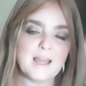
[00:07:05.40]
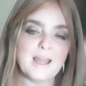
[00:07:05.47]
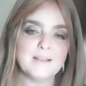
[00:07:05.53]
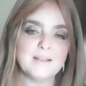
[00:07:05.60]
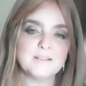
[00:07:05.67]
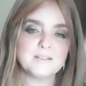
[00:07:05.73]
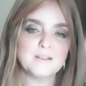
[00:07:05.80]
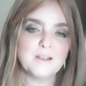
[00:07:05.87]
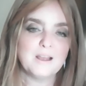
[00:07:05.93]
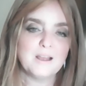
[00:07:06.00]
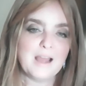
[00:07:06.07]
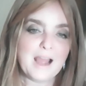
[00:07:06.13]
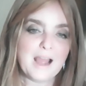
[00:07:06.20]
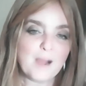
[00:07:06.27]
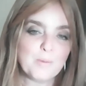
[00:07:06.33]
and
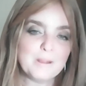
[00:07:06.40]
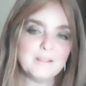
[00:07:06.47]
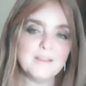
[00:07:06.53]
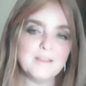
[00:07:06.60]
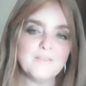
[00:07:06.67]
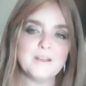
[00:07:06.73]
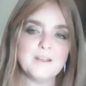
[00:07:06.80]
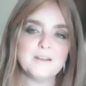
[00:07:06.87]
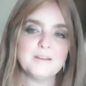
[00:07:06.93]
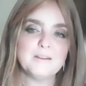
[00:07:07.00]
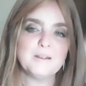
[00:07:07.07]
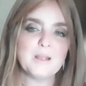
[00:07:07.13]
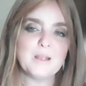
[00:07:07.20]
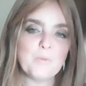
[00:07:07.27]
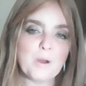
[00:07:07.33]
how we live it
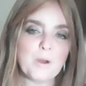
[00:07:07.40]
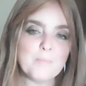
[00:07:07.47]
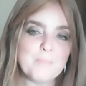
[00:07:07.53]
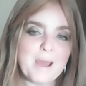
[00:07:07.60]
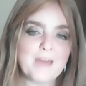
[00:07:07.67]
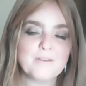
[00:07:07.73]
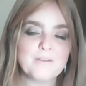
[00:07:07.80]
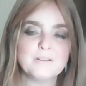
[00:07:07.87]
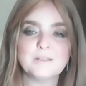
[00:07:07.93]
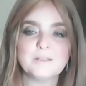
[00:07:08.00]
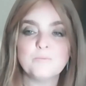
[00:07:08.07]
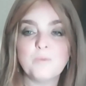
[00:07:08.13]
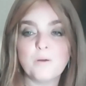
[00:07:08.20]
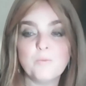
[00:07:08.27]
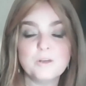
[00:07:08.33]
and what matters
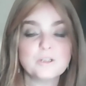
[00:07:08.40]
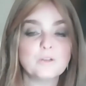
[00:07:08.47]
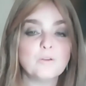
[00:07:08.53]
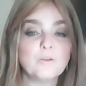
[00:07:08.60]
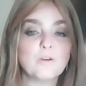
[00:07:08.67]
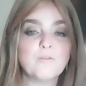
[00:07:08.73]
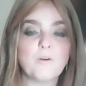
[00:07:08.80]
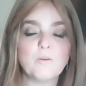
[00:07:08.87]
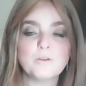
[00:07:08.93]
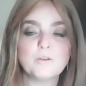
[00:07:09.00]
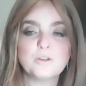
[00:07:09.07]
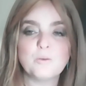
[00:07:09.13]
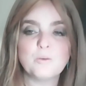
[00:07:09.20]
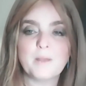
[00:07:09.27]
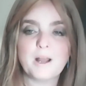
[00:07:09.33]
and what we should look forward
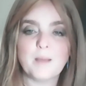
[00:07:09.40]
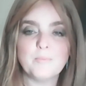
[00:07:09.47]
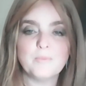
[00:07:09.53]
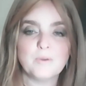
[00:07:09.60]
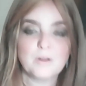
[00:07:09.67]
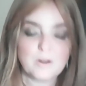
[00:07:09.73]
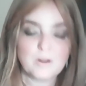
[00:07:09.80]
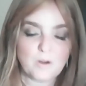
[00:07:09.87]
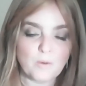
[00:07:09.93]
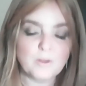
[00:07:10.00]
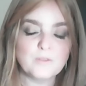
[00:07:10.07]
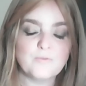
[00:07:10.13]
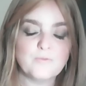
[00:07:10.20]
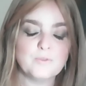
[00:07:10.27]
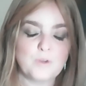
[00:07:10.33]
to when we come
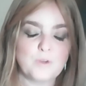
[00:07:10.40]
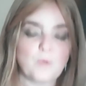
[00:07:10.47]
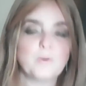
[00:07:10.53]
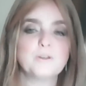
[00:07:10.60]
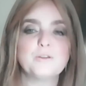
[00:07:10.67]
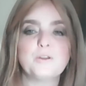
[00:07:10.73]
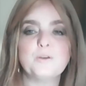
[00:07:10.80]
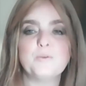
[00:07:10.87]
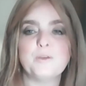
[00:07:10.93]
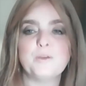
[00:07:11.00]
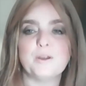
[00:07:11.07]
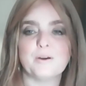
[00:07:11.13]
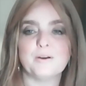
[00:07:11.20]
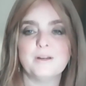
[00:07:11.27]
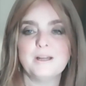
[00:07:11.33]
going to the new
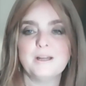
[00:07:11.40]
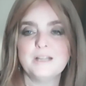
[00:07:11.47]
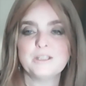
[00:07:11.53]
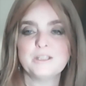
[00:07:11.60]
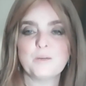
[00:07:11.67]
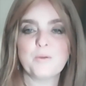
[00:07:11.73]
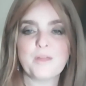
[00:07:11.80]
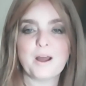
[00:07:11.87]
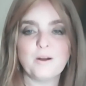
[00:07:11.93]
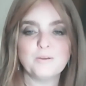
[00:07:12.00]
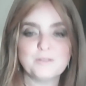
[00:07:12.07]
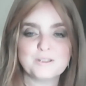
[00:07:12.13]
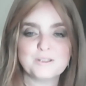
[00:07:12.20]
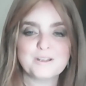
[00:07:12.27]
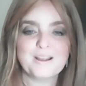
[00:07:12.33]
year. So
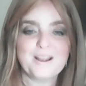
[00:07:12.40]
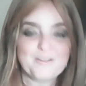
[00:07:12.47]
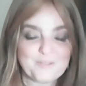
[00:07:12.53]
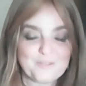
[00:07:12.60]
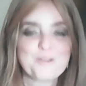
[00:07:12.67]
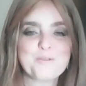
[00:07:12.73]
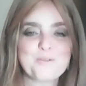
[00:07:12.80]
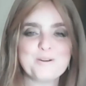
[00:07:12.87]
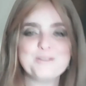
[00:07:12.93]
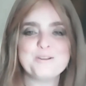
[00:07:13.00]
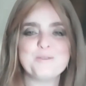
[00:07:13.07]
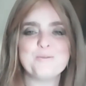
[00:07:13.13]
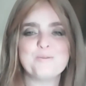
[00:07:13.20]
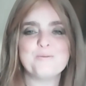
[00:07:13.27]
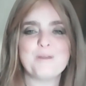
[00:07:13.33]
without further
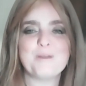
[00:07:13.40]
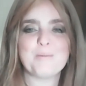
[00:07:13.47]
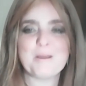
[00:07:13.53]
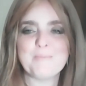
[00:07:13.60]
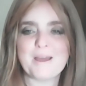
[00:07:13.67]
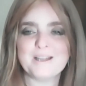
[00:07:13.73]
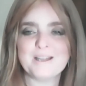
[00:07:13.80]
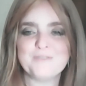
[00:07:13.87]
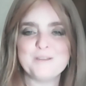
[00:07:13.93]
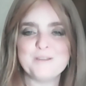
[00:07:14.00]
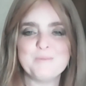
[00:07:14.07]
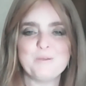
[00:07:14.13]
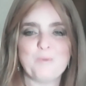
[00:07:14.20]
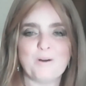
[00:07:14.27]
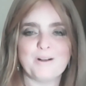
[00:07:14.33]
ado, Rabbi Manis
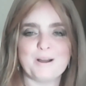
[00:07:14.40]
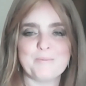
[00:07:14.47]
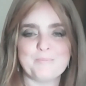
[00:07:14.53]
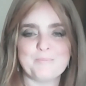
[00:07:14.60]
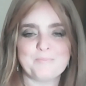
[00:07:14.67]
Friedman, welcome.